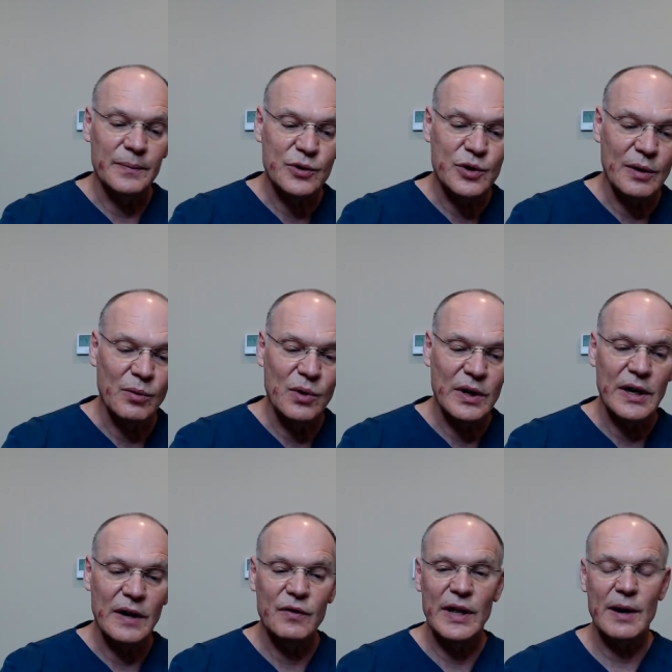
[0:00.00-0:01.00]
So I won't
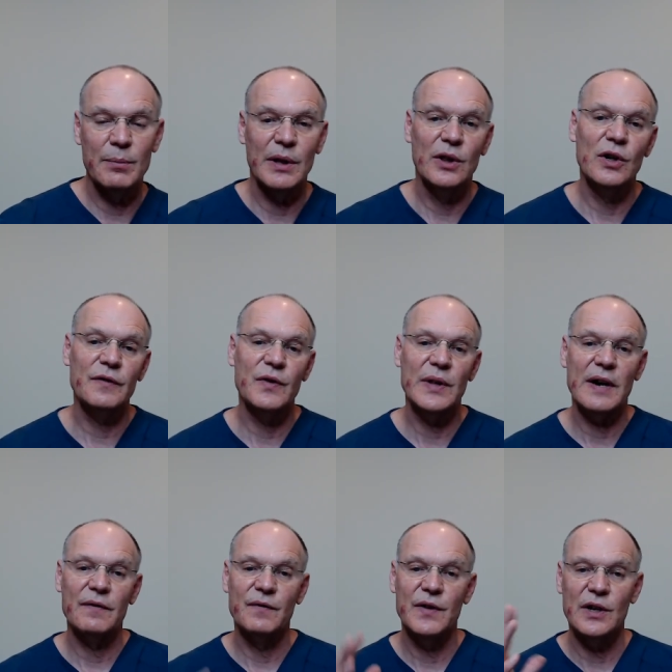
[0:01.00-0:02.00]
cover that, but look for
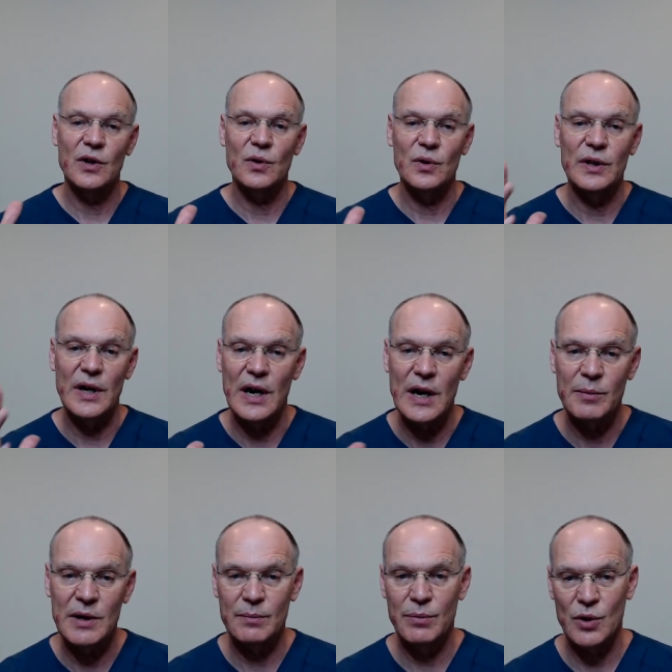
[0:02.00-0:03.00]
that video, the
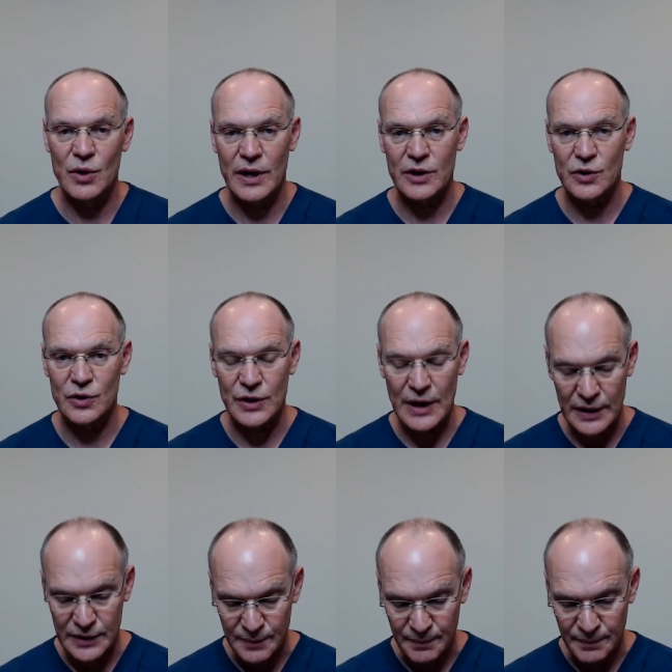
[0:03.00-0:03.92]
hummingbird exercise.